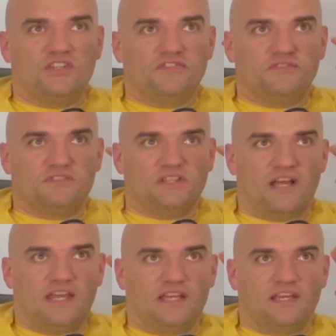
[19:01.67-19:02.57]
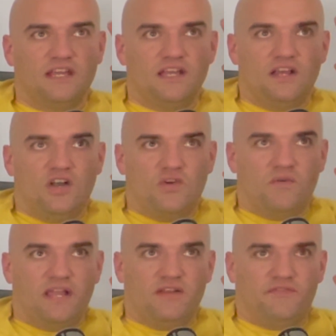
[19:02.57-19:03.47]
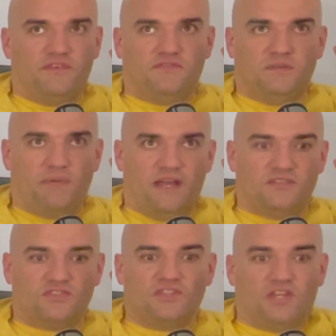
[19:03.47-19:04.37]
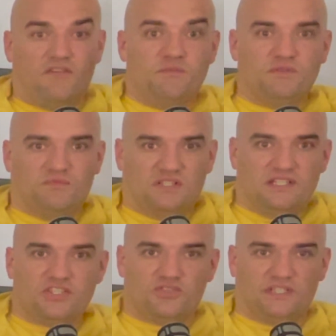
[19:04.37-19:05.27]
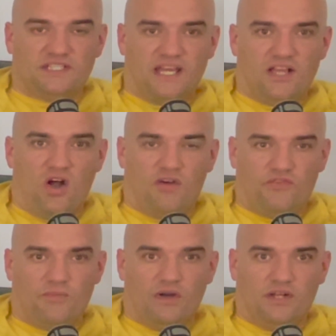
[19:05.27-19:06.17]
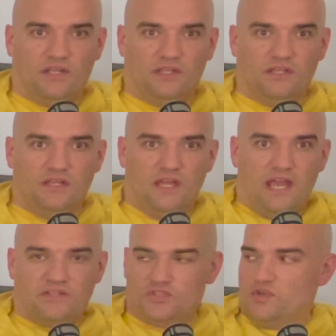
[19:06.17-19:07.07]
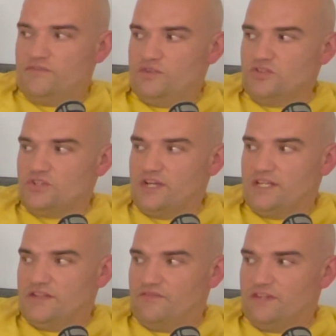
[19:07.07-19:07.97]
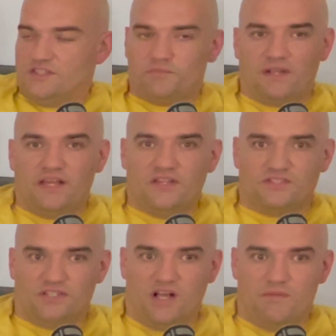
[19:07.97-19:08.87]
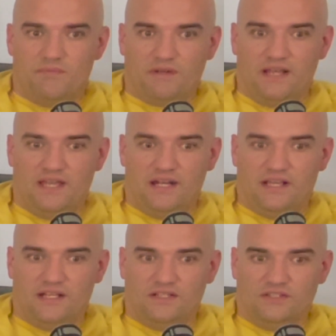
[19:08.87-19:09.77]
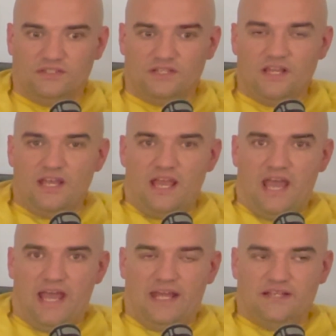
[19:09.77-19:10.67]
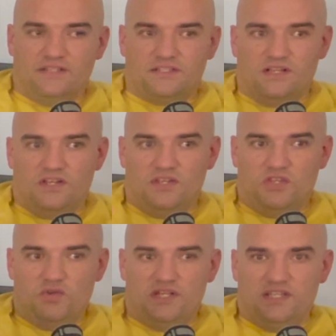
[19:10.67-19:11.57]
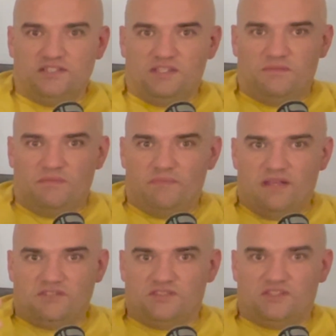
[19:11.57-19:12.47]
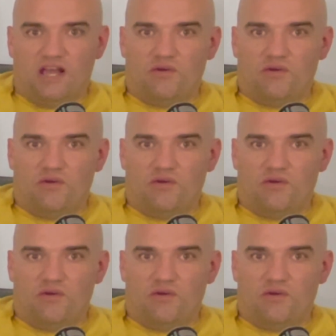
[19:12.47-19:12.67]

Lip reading: is like a rate of 50 pence. So the government would literally take half your money. So if you're trying to convince players to come and play in England, and you can easily, as a Saudi